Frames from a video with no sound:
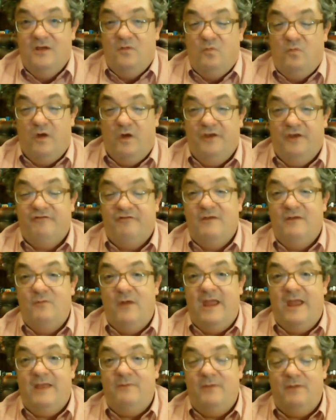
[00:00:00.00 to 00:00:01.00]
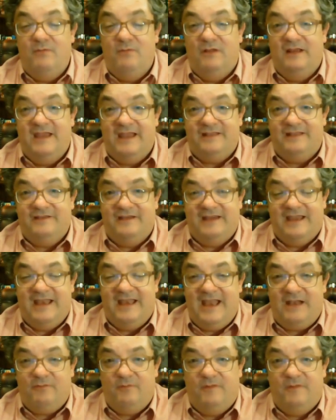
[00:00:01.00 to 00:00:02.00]
wondering when we will get to
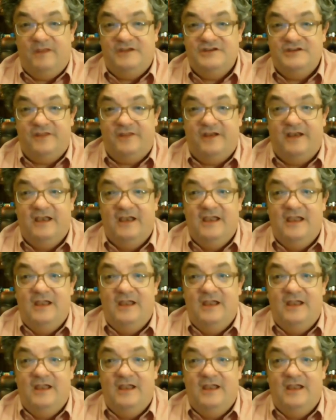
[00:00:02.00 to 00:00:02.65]
connect with each other.